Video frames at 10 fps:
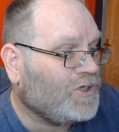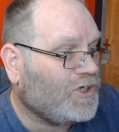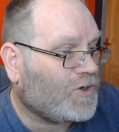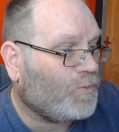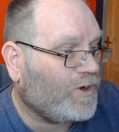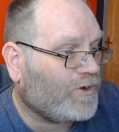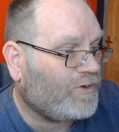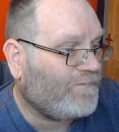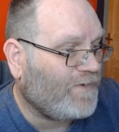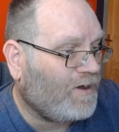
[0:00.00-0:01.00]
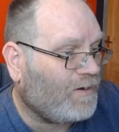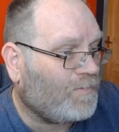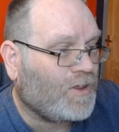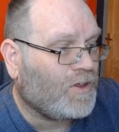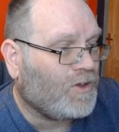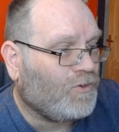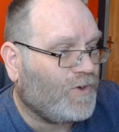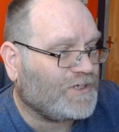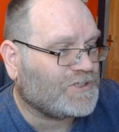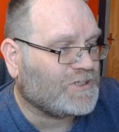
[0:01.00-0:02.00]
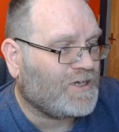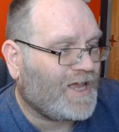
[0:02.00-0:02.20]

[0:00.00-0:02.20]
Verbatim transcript: You can work on a farm, which